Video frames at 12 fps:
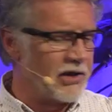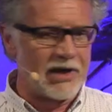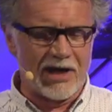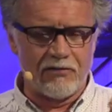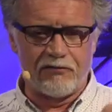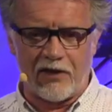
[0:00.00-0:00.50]
that
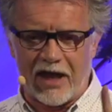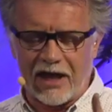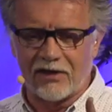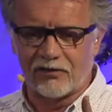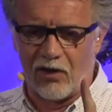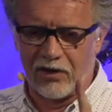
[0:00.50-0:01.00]

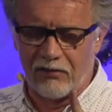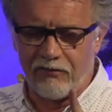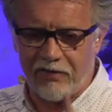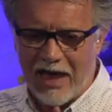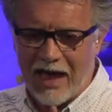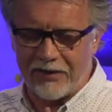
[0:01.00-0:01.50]
invades all of
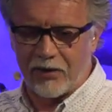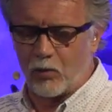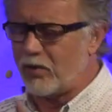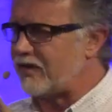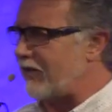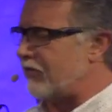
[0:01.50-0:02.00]
that that
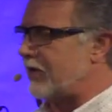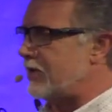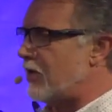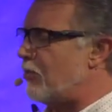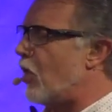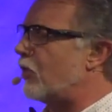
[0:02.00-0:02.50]
was even
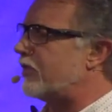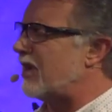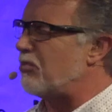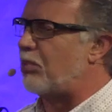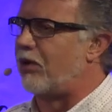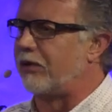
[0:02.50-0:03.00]
the most
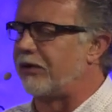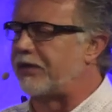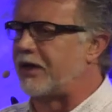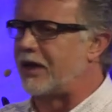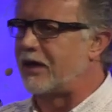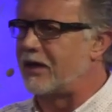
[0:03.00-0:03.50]
important
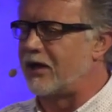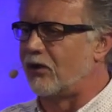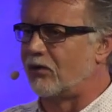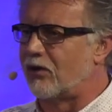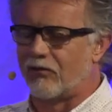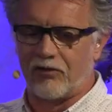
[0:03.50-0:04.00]
thing in the
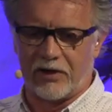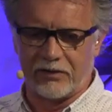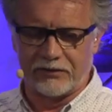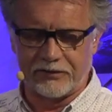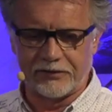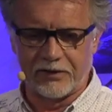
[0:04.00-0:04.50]
old covenant?
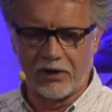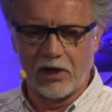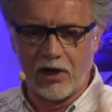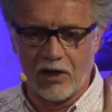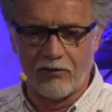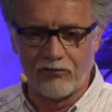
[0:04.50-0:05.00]

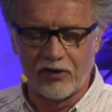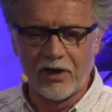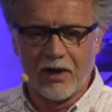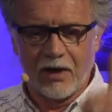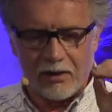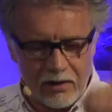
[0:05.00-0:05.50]
Love.
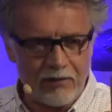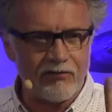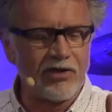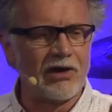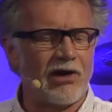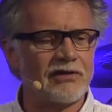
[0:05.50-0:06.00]
Love
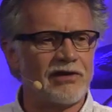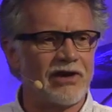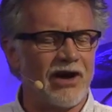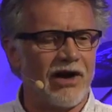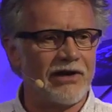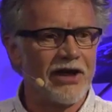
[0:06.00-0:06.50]
the Lord your
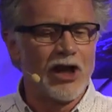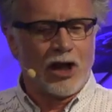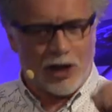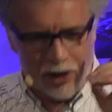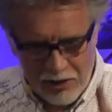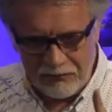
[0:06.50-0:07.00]
God.
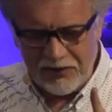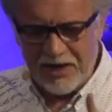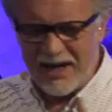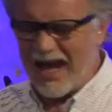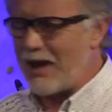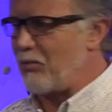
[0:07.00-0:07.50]
Love your
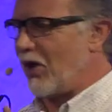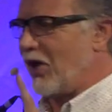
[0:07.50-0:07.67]
neighbor.